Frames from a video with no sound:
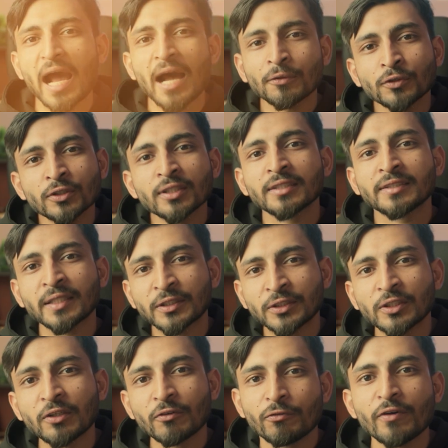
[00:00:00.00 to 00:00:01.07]
after the
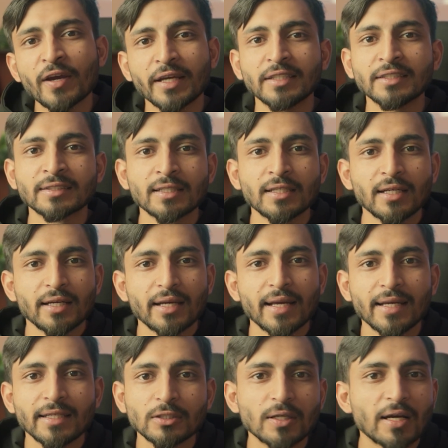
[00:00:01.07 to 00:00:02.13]
testing phase
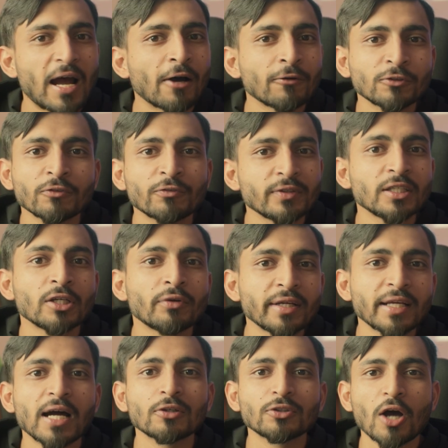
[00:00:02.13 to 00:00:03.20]
and after
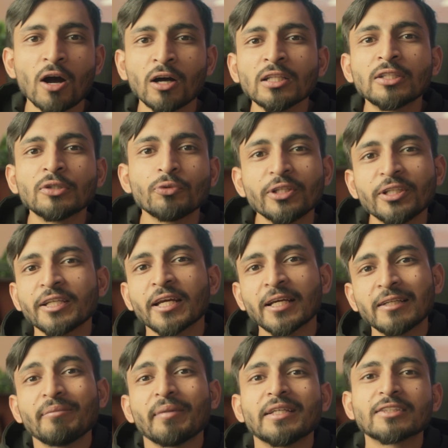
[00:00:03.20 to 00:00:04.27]
figuring out all the winning
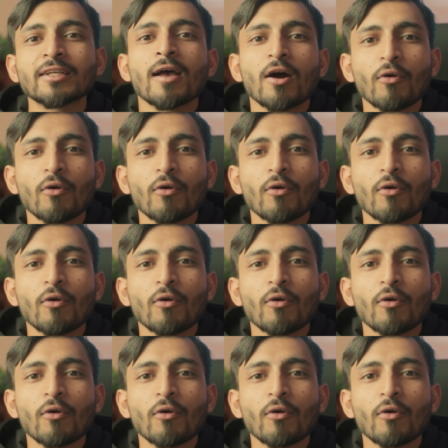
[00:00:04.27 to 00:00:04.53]
elements,